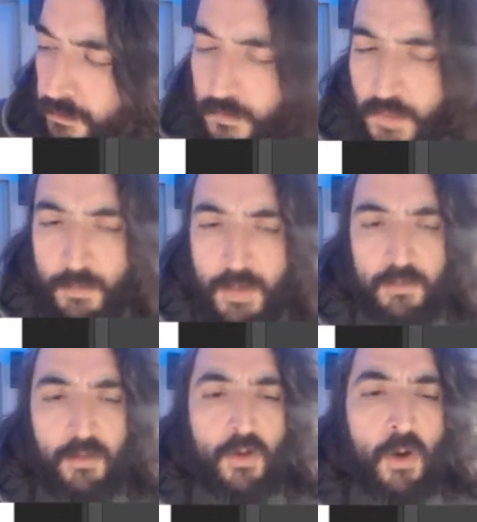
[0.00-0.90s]
a
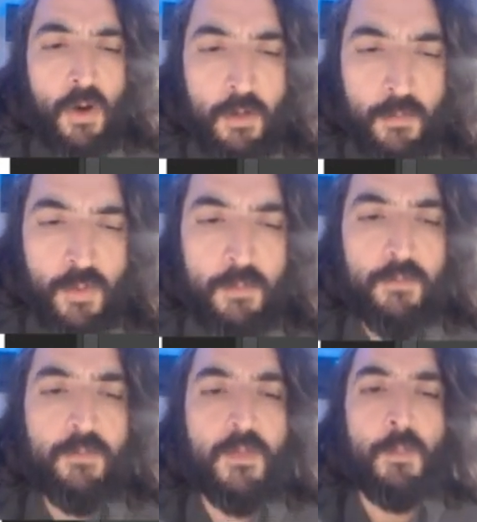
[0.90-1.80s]
muscular arm or
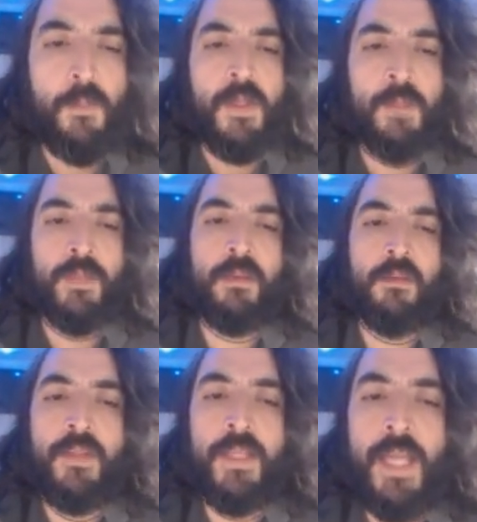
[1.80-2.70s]
a piece
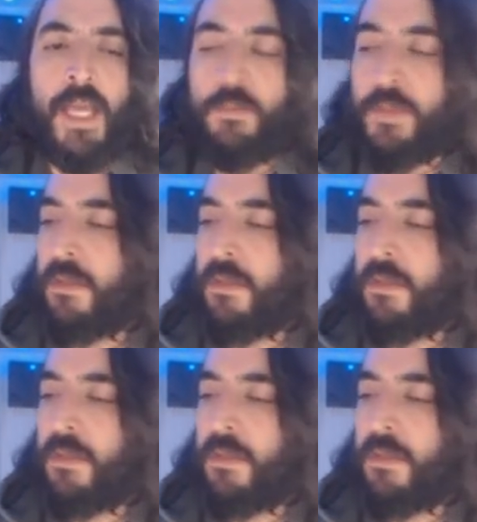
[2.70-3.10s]
of the anatomy.